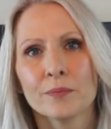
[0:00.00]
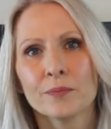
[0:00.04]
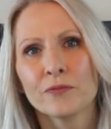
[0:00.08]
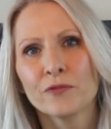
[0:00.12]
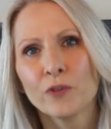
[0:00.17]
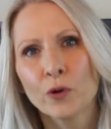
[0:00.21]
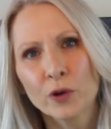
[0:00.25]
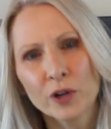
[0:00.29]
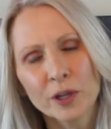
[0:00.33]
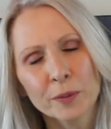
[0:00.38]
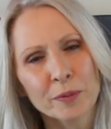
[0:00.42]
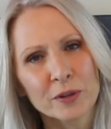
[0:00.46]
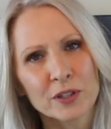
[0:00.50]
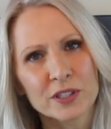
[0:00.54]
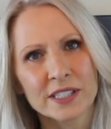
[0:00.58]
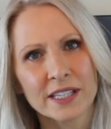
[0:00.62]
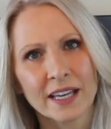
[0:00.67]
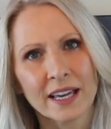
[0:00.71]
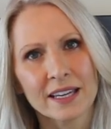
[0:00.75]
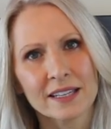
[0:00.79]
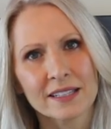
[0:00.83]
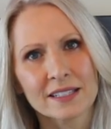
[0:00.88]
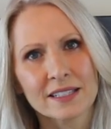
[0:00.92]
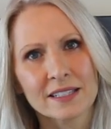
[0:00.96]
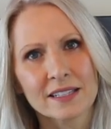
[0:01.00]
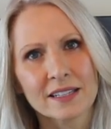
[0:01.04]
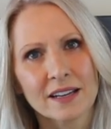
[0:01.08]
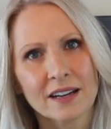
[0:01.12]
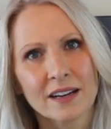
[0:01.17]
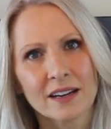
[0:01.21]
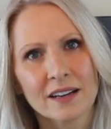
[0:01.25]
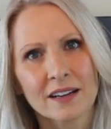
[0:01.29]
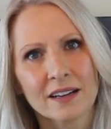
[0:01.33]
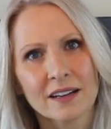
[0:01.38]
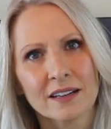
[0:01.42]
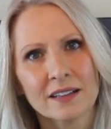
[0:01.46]
40%
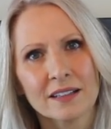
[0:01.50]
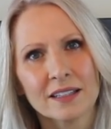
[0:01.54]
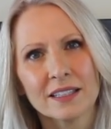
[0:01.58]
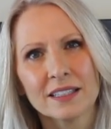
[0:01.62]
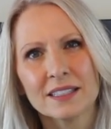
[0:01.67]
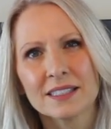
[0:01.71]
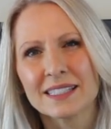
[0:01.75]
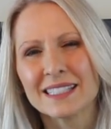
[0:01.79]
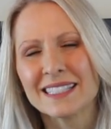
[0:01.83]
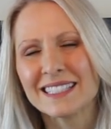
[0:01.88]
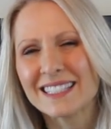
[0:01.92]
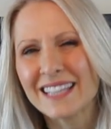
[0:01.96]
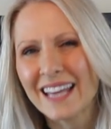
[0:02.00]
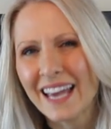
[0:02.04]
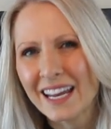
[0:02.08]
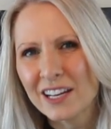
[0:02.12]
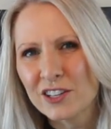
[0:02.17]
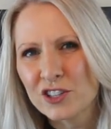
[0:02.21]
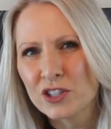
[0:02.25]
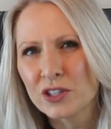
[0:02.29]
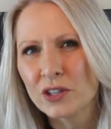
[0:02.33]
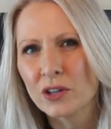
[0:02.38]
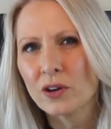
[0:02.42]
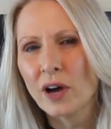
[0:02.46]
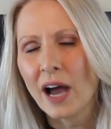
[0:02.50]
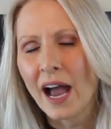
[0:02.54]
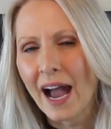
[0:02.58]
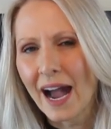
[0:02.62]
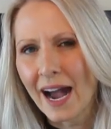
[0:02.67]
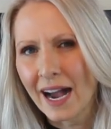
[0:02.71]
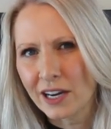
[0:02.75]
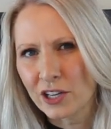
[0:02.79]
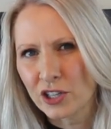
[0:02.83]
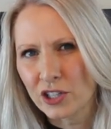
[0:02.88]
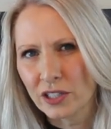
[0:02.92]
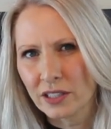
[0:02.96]
is intentional
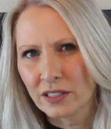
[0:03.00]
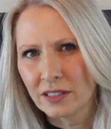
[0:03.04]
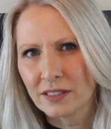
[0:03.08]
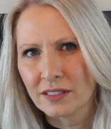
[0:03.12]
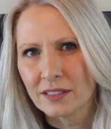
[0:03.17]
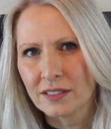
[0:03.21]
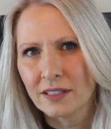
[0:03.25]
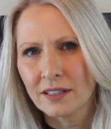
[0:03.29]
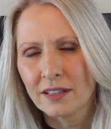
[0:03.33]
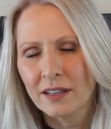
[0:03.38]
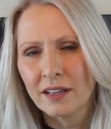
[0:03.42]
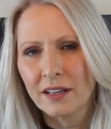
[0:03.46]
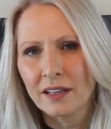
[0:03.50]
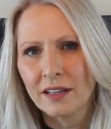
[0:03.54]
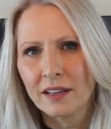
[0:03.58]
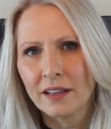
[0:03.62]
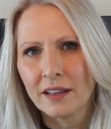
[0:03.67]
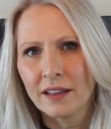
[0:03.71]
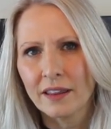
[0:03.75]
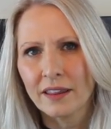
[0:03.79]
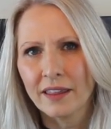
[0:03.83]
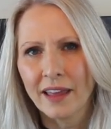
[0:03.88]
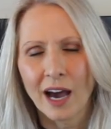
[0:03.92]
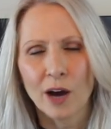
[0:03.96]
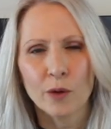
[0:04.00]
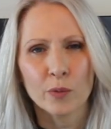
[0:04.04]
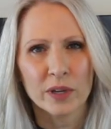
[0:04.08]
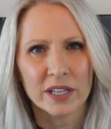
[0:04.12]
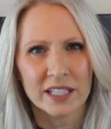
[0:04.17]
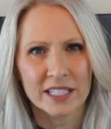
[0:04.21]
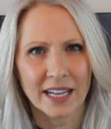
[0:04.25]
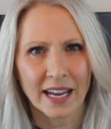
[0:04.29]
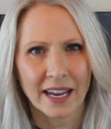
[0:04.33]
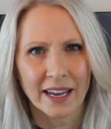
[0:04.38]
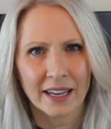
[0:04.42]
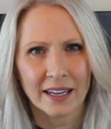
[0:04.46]
actions that we
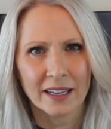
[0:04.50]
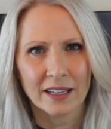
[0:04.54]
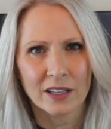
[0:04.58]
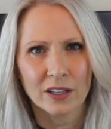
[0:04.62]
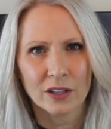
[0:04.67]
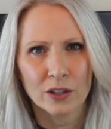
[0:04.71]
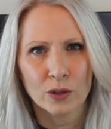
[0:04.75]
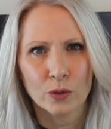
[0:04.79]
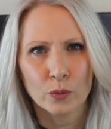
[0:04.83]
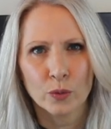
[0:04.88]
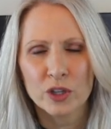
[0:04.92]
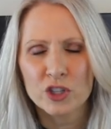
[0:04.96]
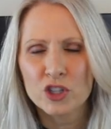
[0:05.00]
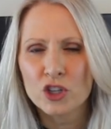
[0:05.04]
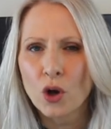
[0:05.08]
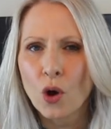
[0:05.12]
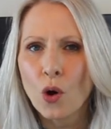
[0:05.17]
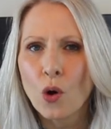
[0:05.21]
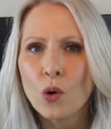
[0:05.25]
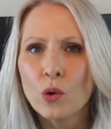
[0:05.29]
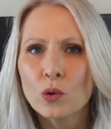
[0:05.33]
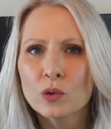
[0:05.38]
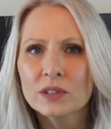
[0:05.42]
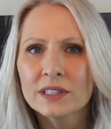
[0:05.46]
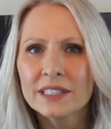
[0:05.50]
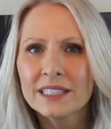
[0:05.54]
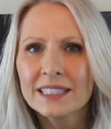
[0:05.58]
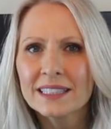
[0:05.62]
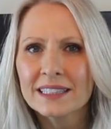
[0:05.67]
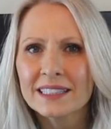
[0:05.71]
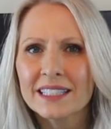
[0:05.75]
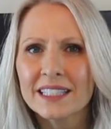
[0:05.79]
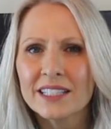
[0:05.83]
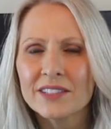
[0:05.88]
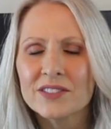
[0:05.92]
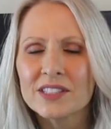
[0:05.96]
take, which only
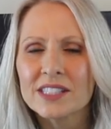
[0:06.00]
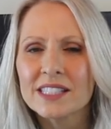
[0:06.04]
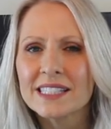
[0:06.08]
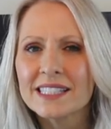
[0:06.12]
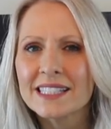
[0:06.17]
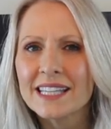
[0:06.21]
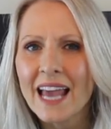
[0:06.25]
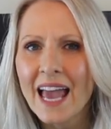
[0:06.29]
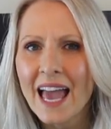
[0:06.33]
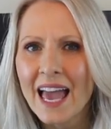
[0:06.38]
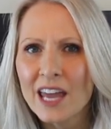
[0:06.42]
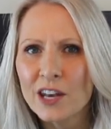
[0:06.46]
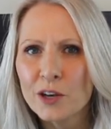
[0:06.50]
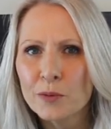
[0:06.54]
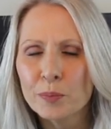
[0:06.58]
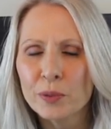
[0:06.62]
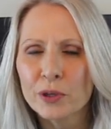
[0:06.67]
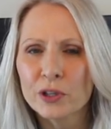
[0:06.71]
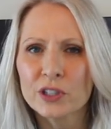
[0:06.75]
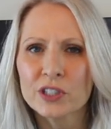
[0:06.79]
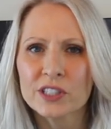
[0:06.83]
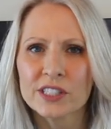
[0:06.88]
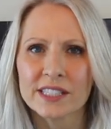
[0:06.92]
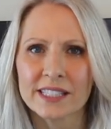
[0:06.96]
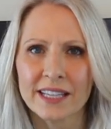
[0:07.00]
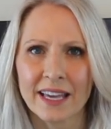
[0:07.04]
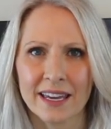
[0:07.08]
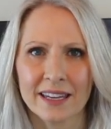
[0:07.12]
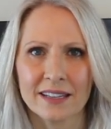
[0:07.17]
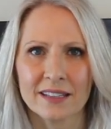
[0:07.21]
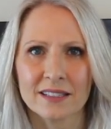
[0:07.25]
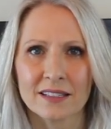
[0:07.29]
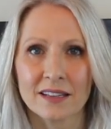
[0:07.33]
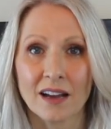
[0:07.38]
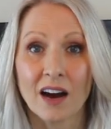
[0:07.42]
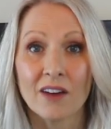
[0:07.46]
leaves
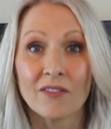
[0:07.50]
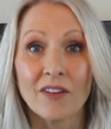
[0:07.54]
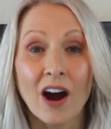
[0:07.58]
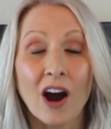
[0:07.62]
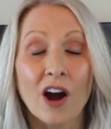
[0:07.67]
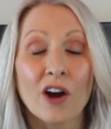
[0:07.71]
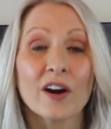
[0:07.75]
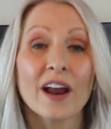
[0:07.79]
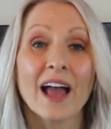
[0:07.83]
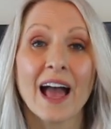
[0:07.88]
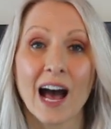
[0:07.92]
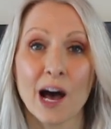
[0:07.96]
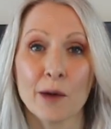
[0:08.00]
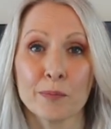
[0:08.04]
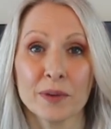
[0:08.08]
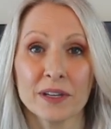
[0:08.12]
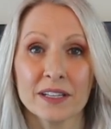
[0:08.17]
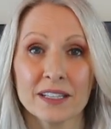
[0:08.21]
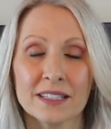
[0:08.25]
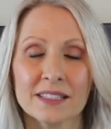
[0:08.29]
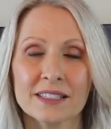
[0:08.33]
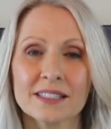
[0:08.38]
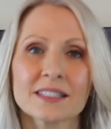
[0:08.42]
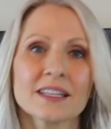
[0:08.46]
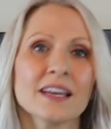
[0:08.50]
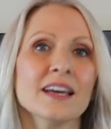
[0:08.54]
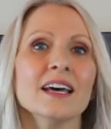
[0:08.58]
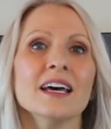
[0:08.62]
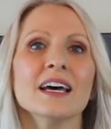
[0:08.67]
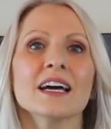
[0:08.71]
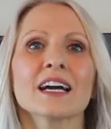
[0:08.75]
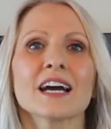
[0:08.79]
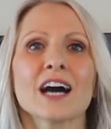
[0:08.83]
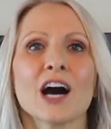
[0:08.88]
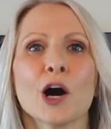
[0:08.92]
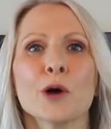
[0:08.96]
10% of our happiness
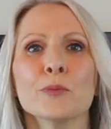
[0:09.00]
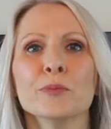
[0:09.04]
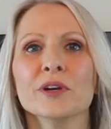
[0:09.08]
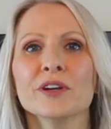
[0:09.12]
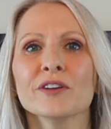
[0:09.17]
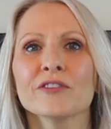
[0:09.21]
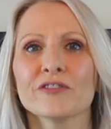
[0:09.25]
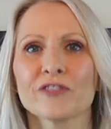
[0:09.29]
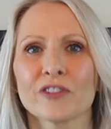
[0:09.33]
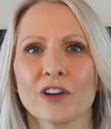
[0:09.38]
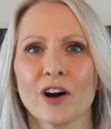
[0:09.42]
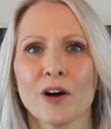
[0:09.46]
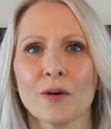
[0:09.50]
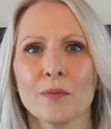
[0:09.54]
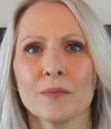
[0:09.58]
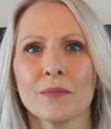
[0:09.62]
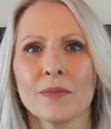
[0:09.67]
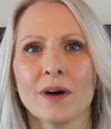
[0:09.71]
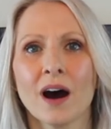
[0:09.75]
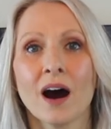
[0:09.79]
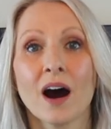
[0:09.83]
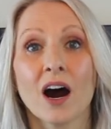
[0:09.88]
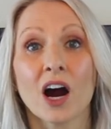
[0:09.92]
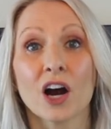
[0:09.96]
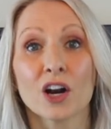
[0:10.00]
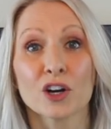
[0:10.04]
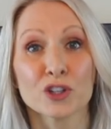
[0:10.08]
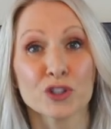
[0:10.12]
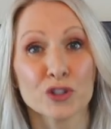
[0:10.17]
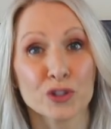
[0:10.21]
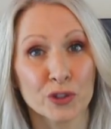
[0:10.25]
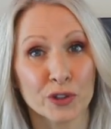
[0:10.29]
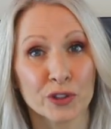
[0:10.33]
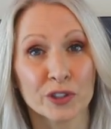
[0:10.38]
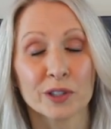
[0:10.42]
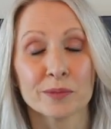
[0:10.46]
coming from our
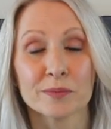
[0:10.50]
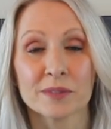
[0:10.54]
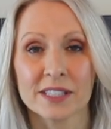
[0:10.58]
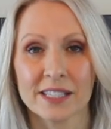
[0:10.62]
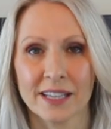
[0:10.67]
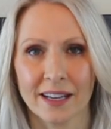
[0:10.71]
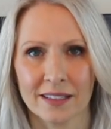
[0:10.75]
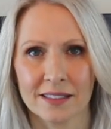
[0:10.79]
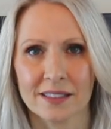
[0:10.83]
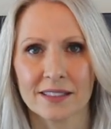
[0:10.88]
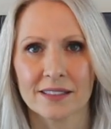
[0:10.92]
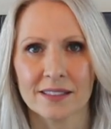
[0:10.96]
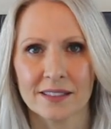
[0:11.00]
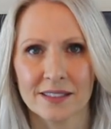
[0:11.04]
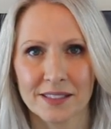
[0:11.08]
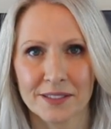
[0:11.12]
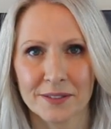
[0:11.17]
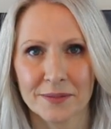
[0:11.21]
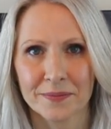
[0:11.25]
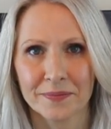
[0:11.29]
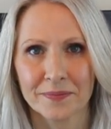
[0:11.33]
circumstances.